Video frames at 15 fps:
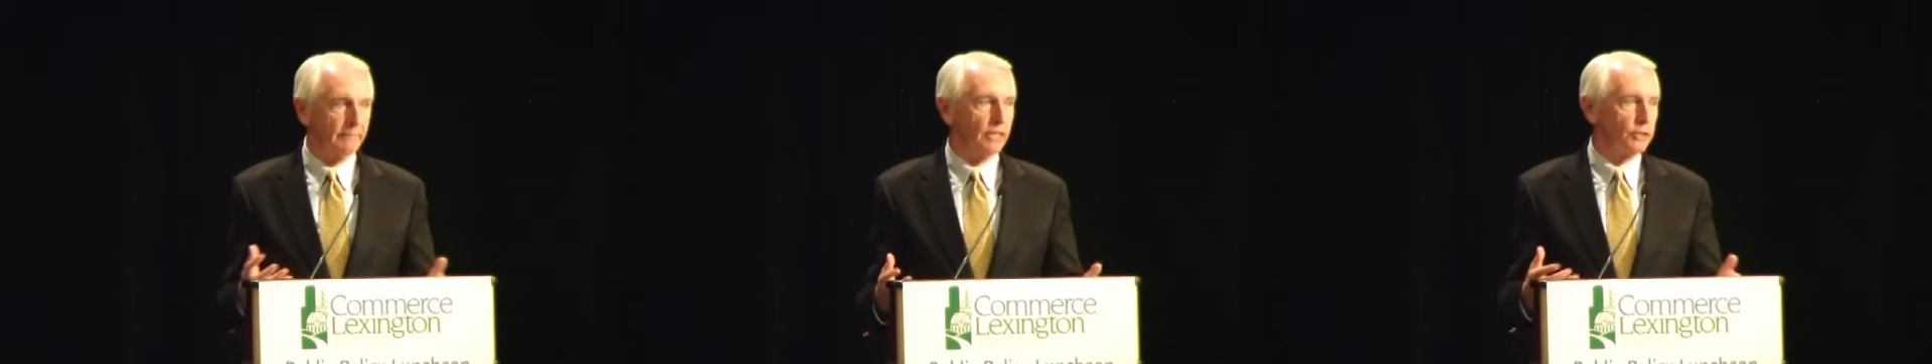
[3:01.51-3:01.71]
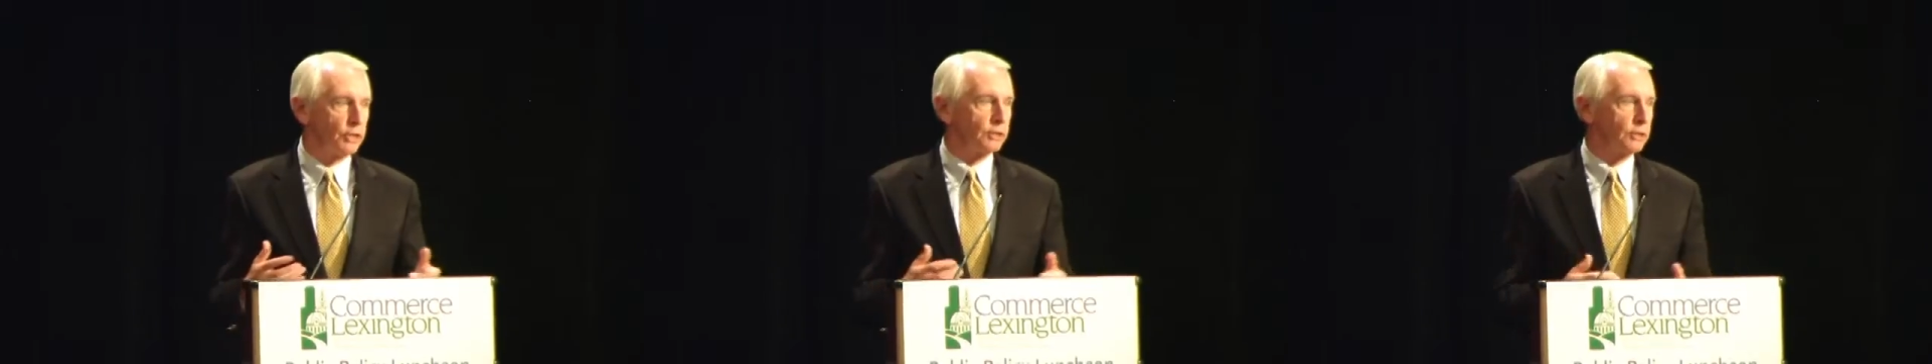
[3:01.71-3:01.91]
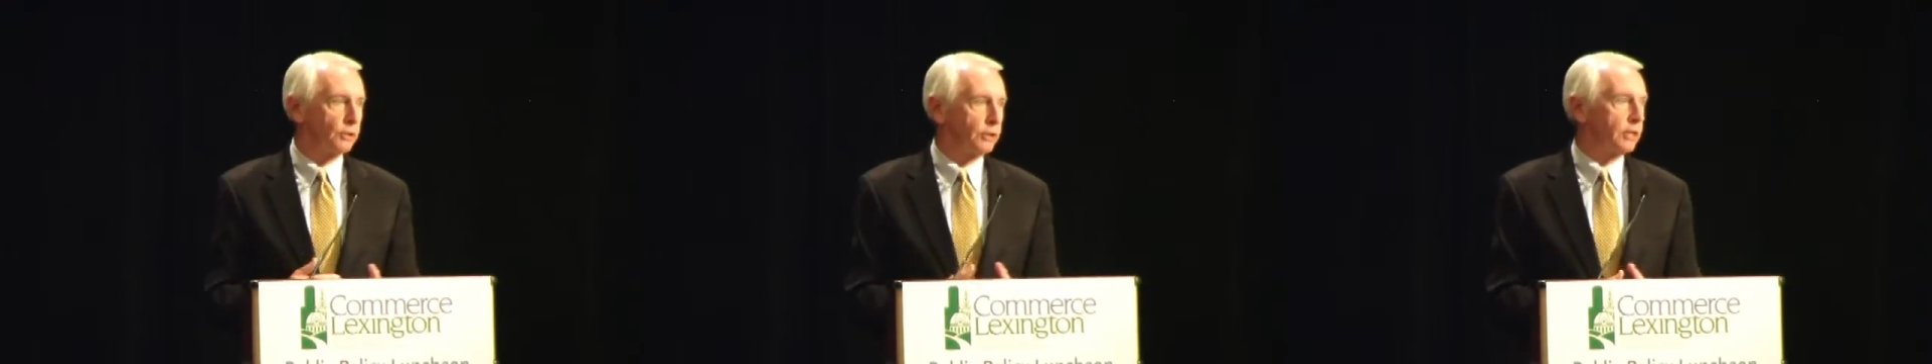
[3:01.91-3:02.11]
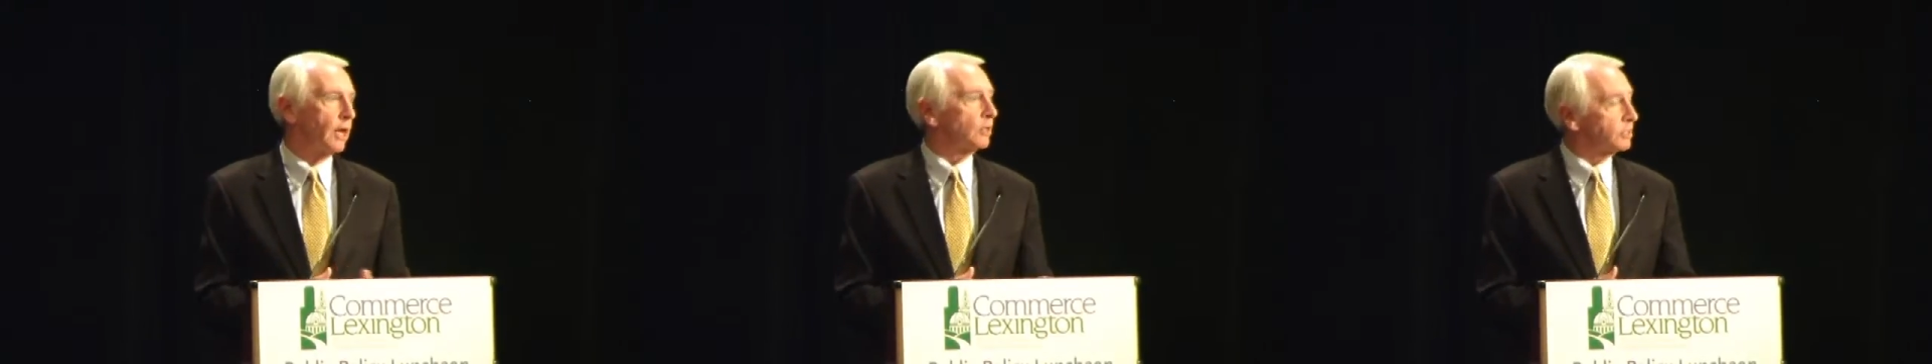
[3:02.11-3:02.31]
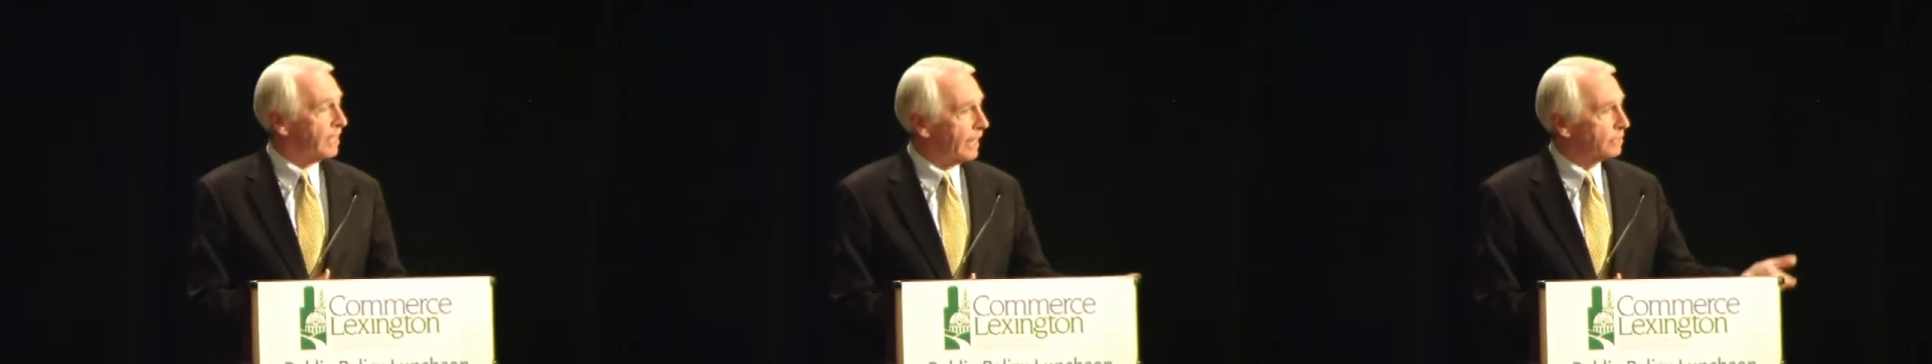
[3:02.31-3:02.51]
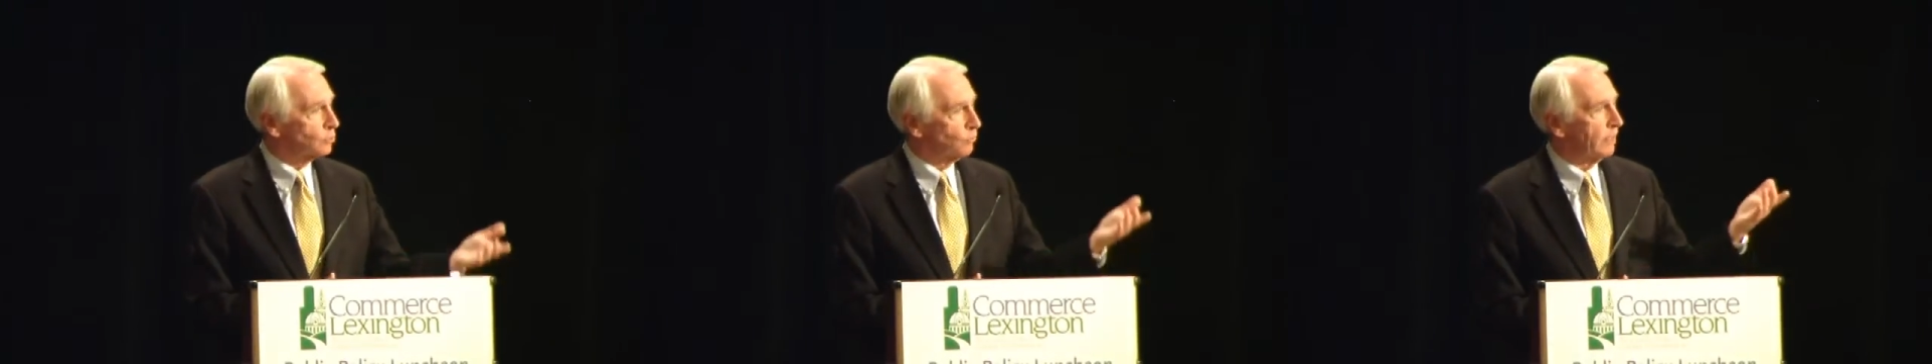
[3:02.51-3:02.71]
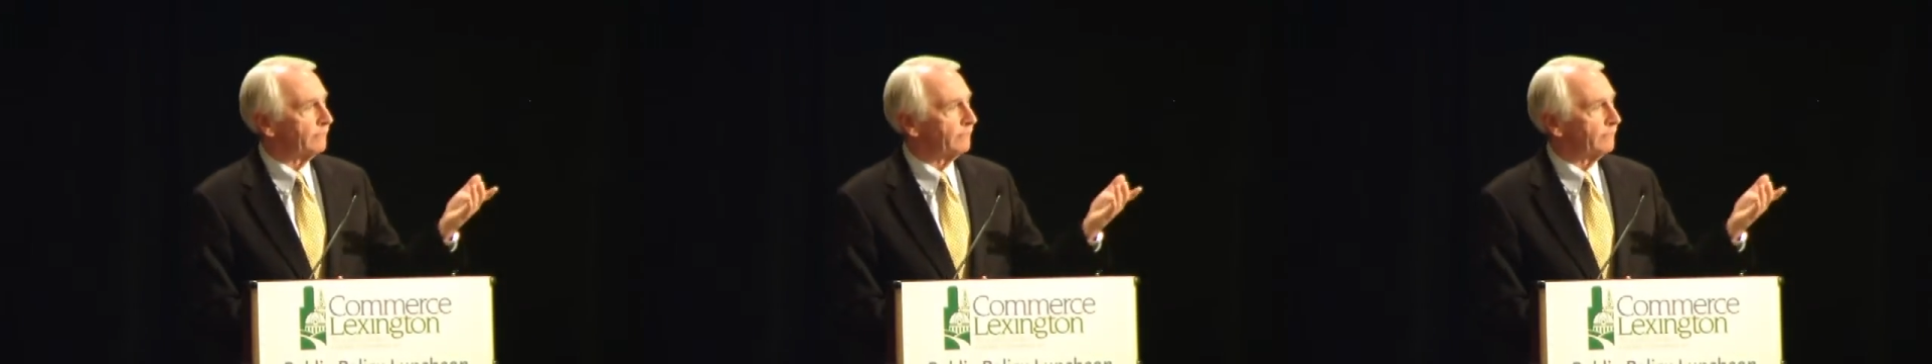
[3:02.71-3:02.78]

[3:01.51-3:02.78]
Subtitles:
mentioned to you, our tax